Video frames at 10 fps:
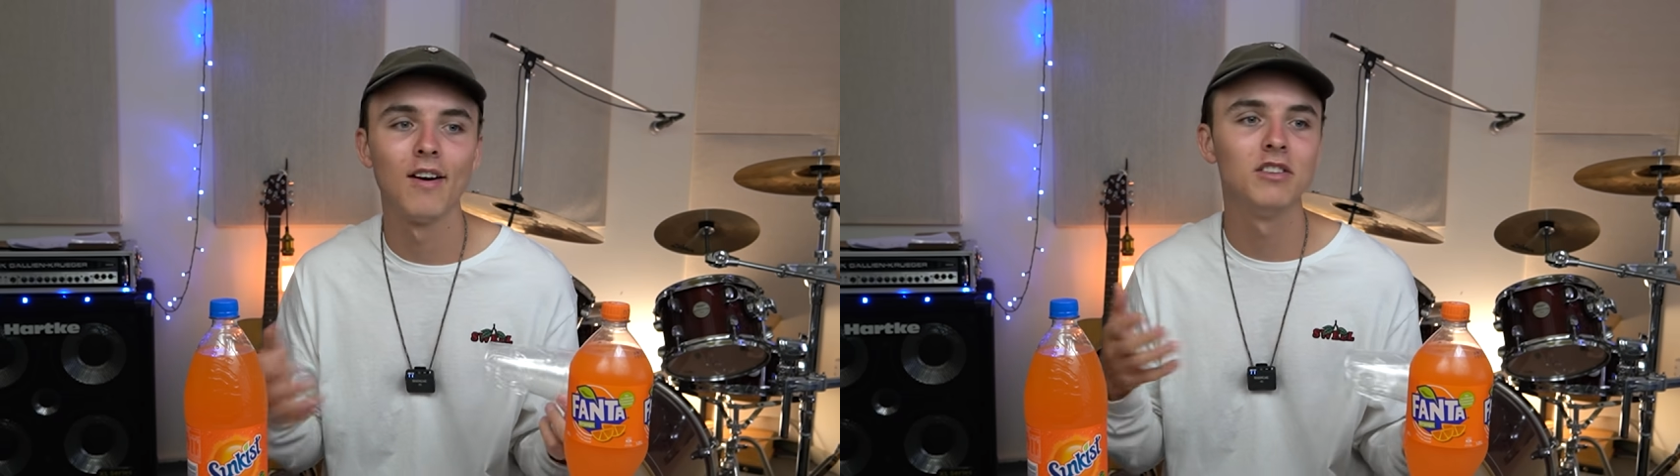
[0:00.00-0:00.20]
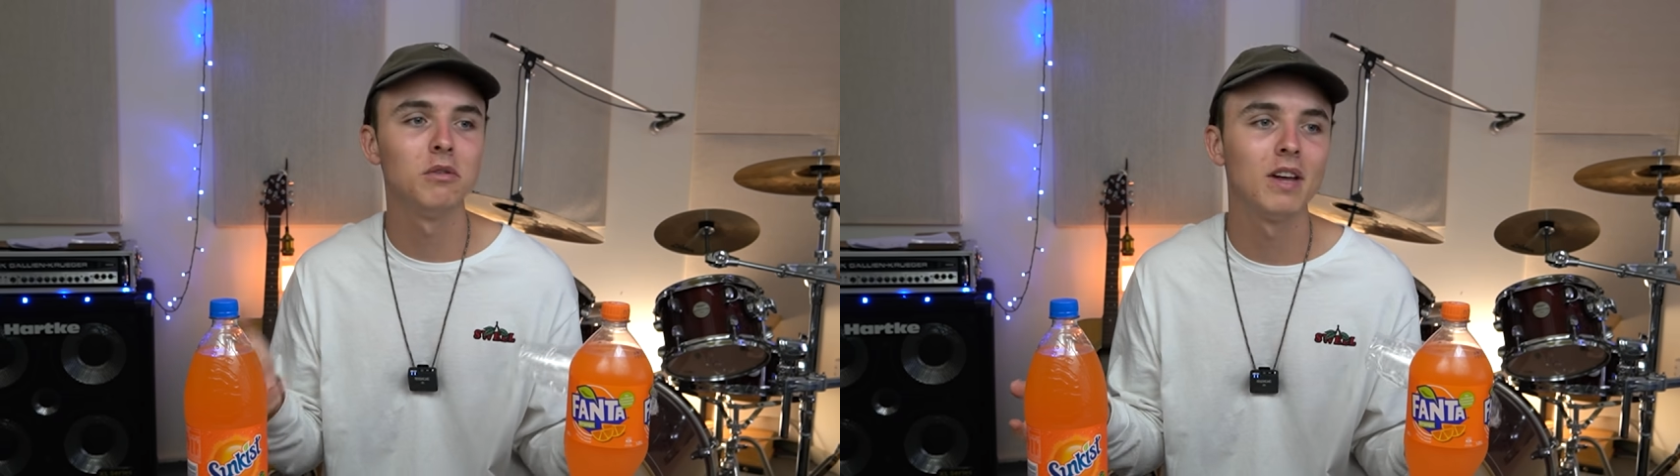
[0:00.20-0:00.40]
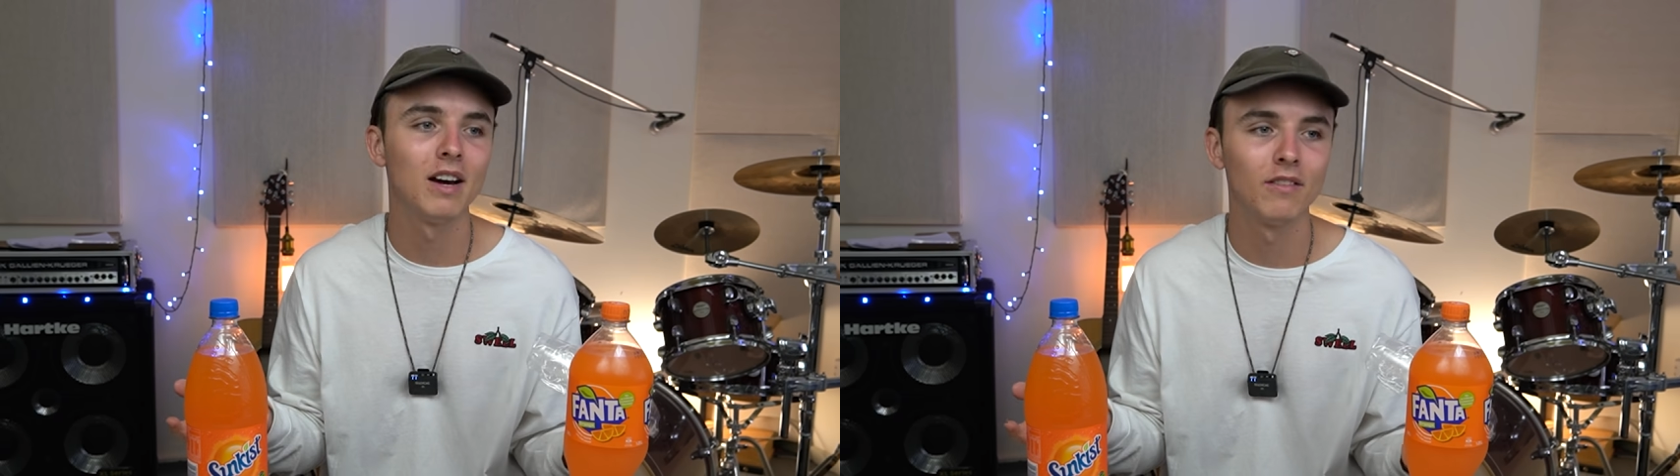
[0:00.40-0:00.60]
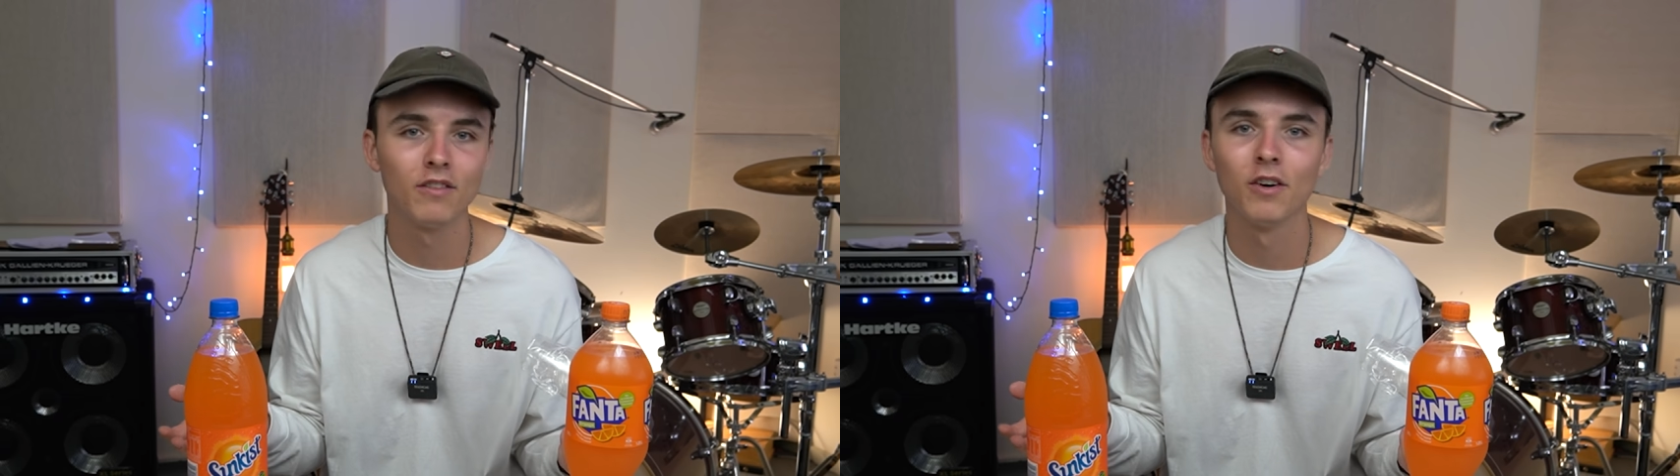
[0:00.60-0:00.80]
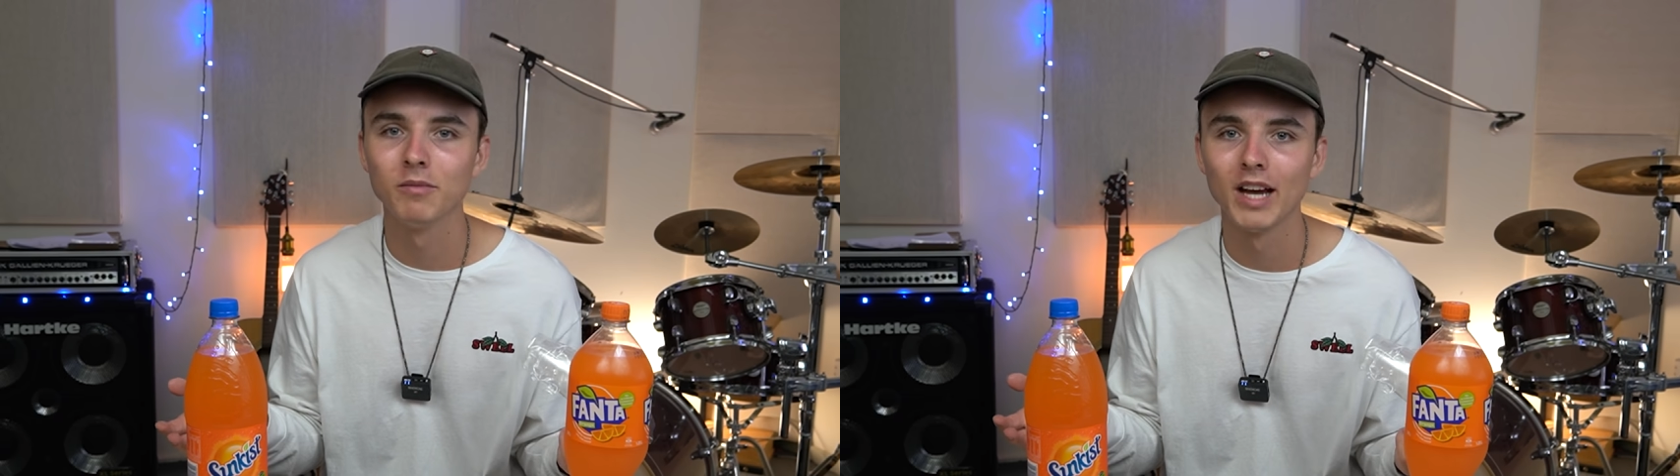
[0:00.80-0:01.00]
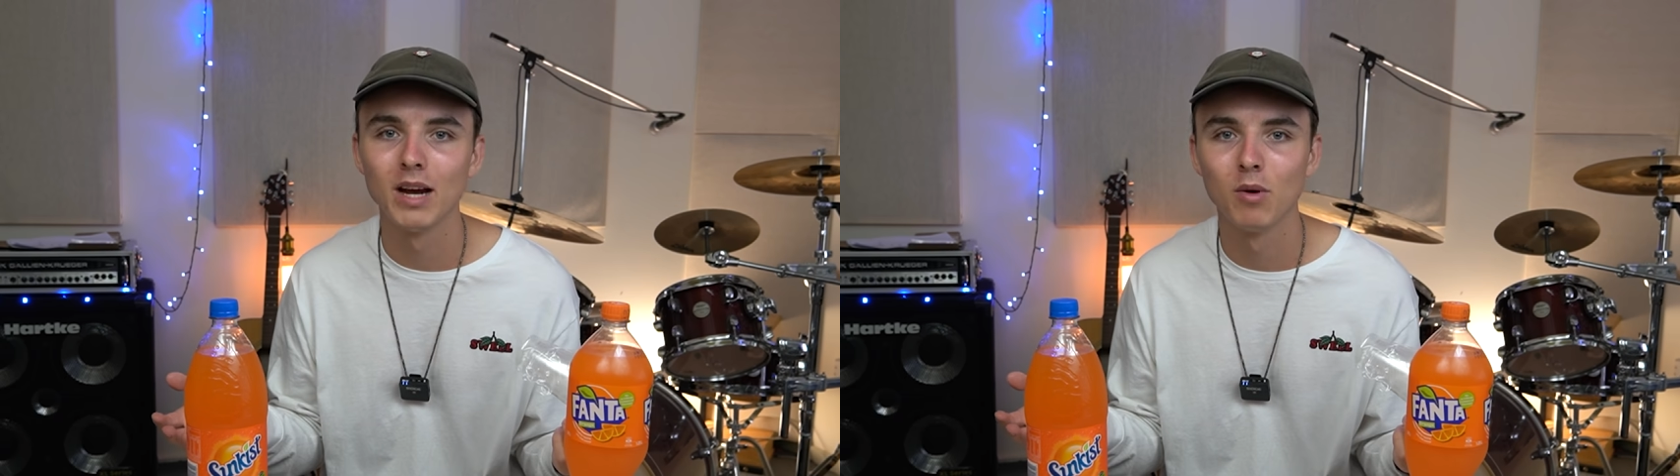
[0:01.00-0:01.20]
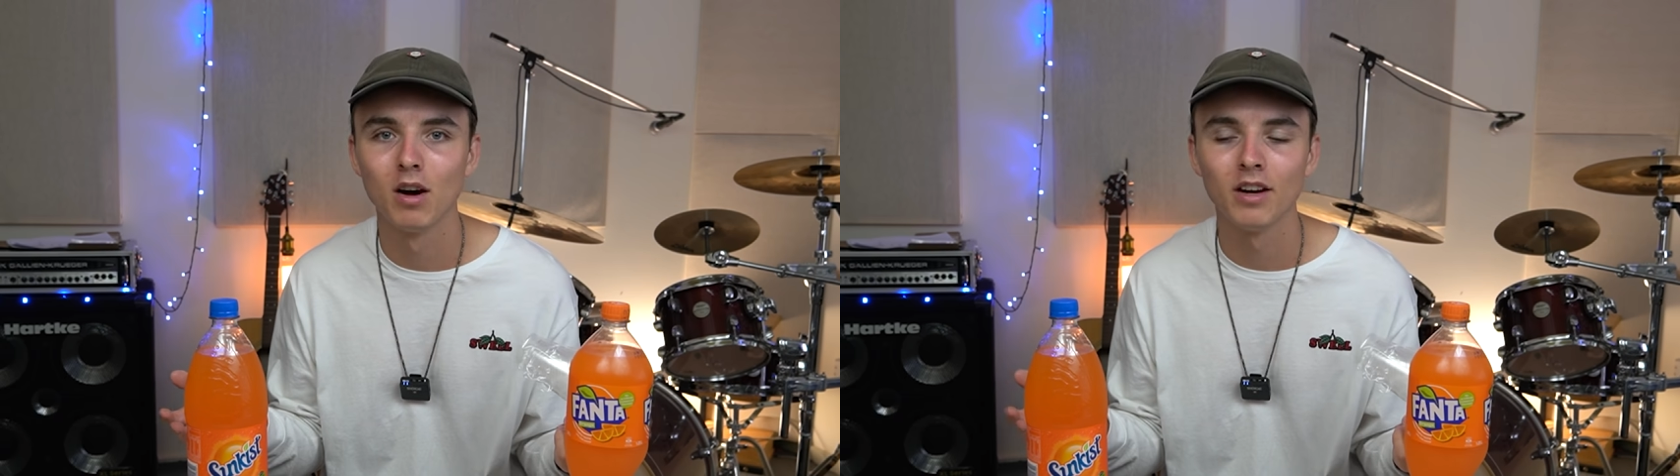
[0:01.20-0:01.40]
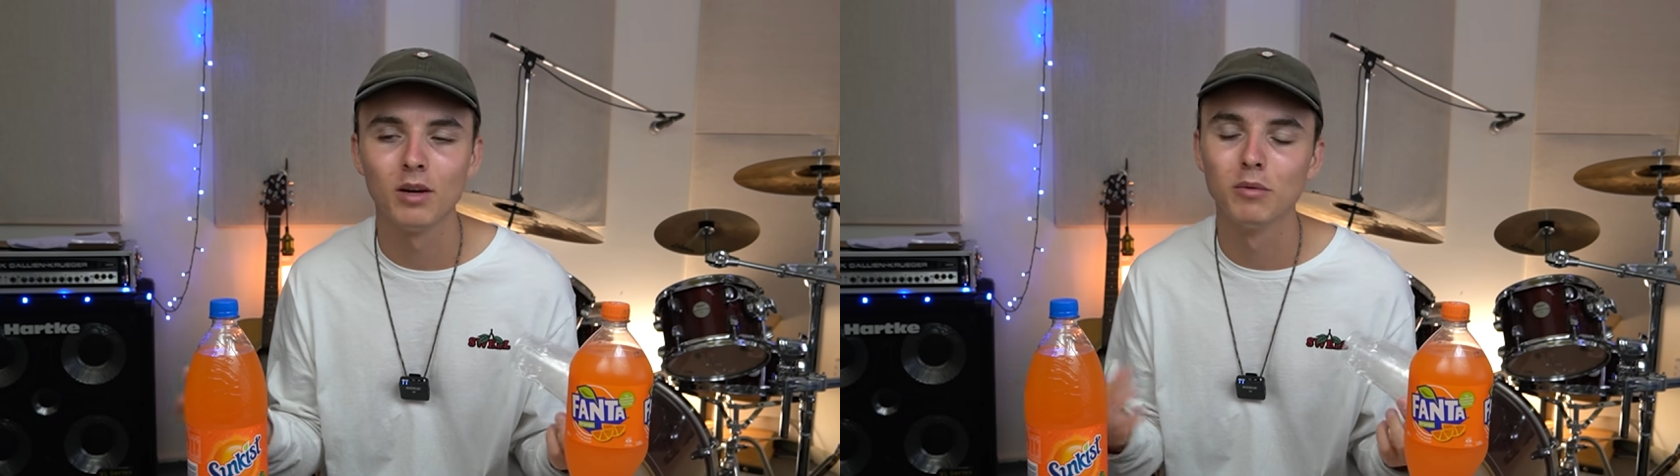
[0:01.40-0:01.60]
I knew that from day
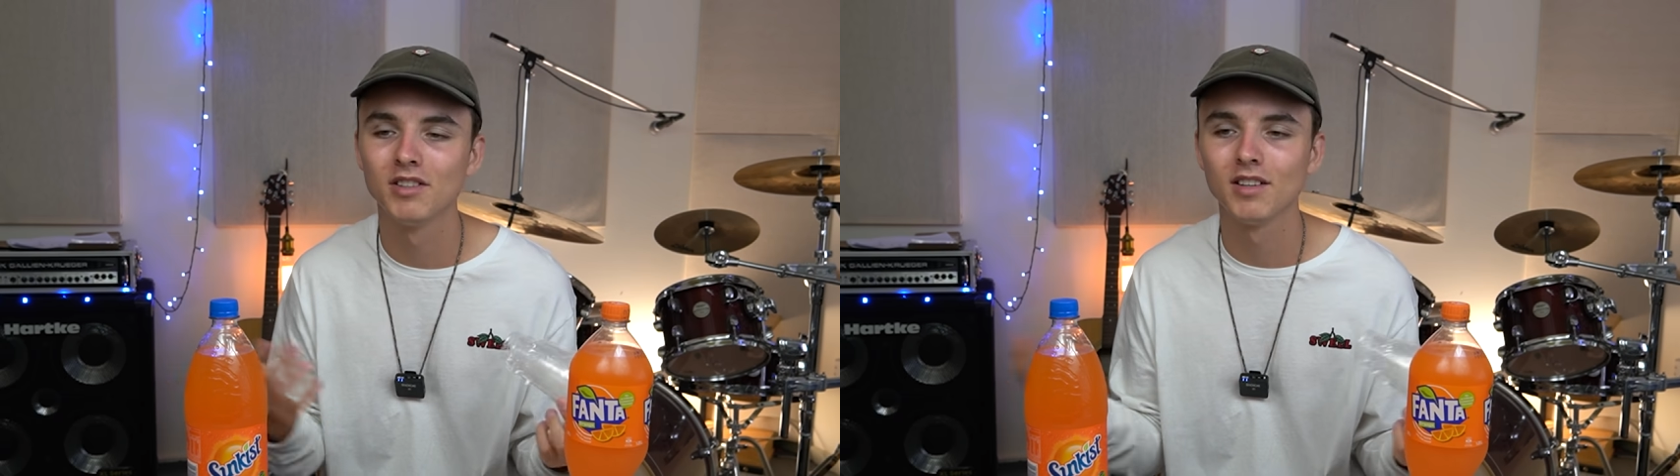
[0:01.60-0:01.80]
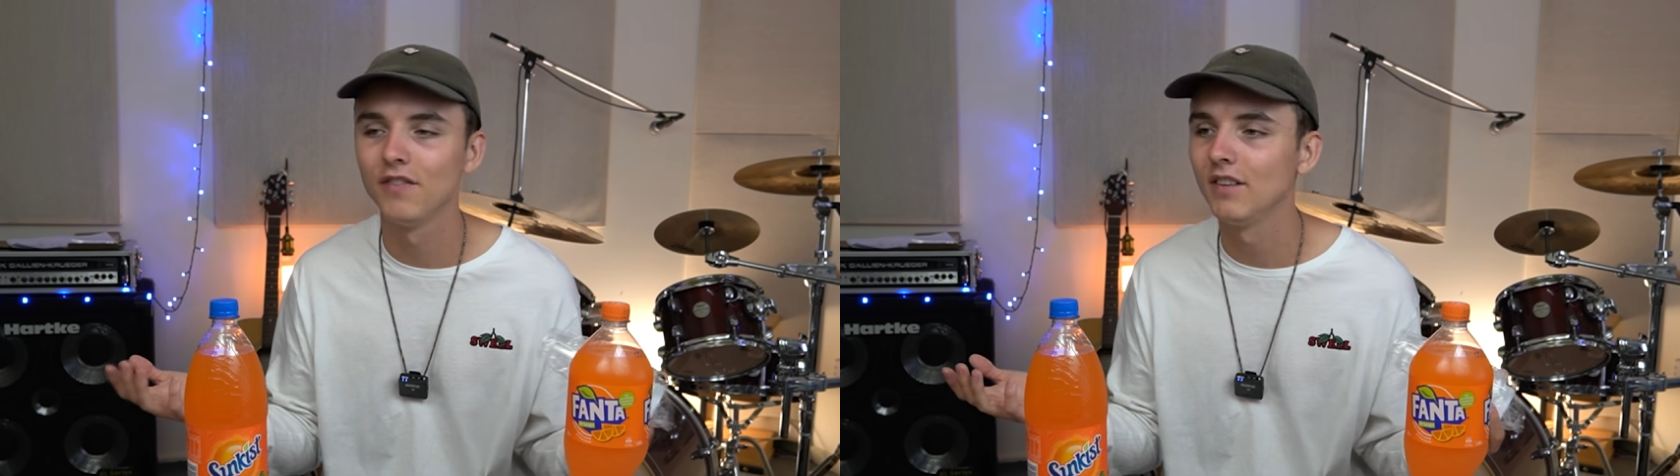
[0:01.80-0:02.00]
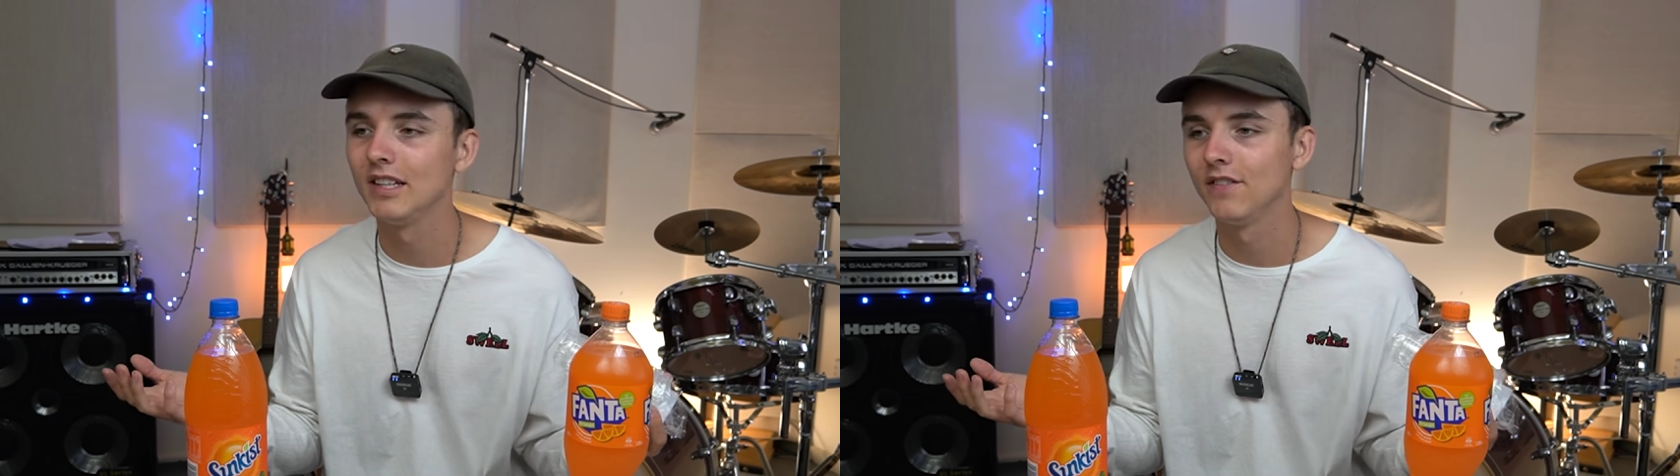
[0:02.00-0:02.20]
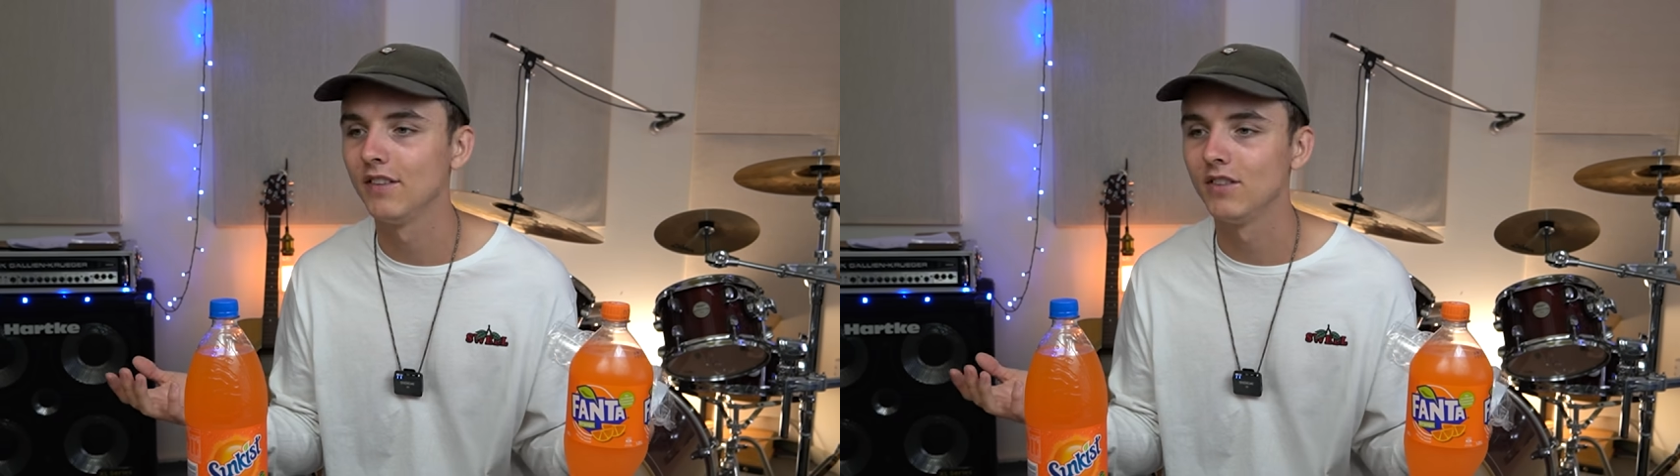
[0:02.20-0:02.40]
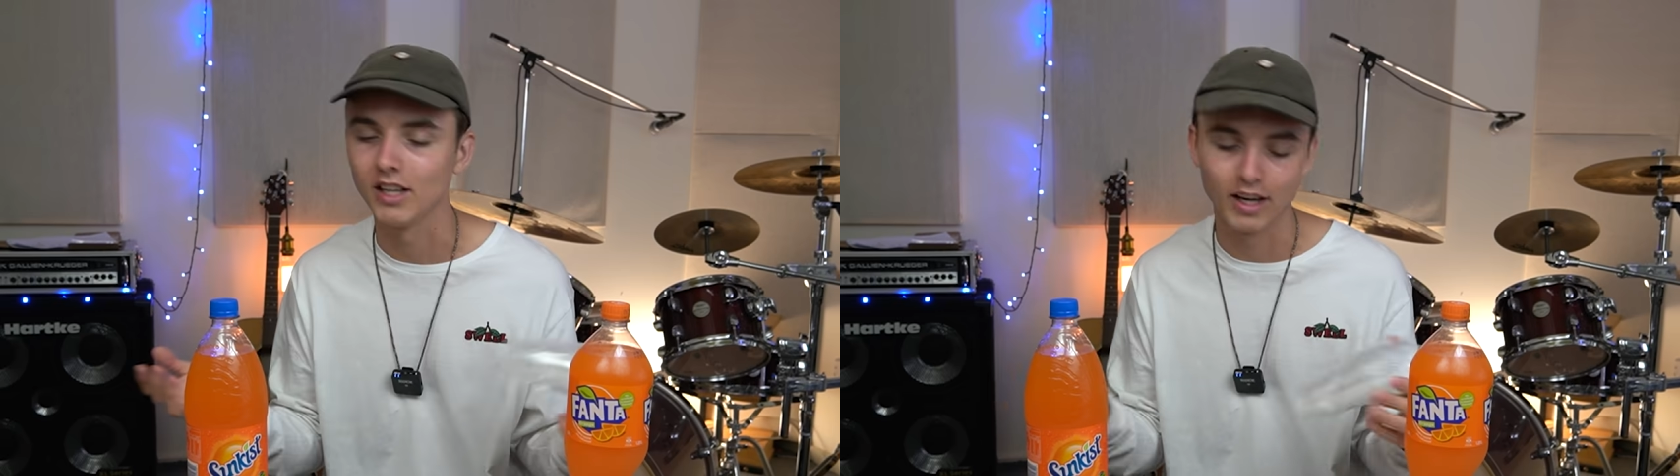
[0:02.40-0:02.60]
one. It was a 50-50